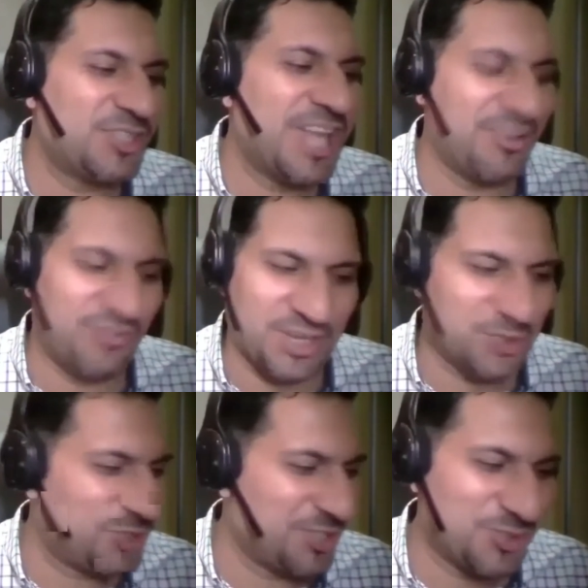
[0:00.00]
not a
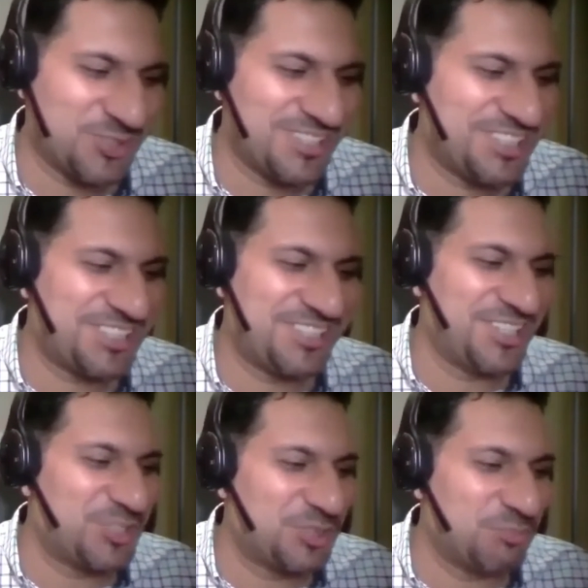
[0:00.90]
face. It's
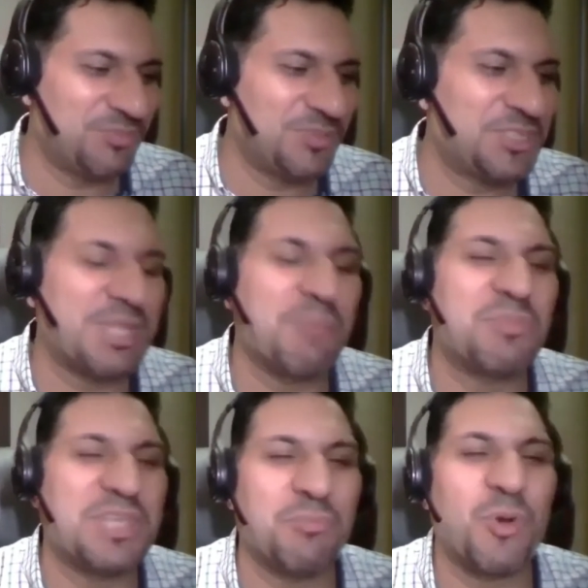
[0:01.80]
just it's
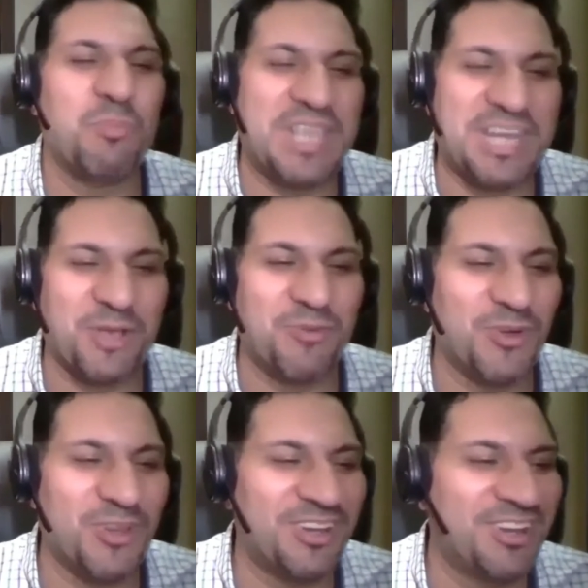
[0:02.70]
something more
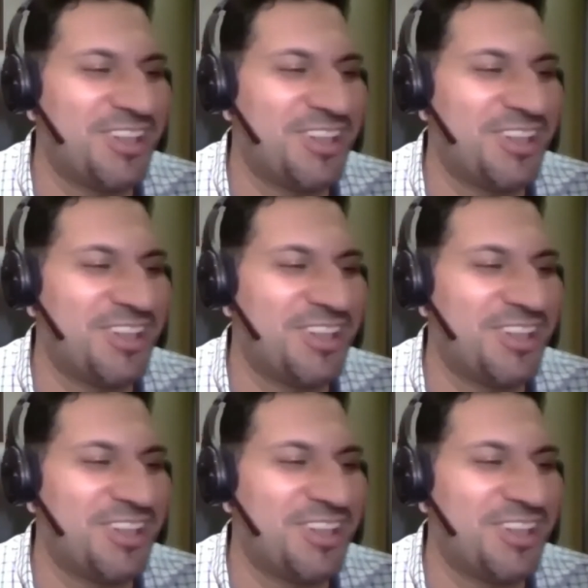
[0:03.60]
meaningful.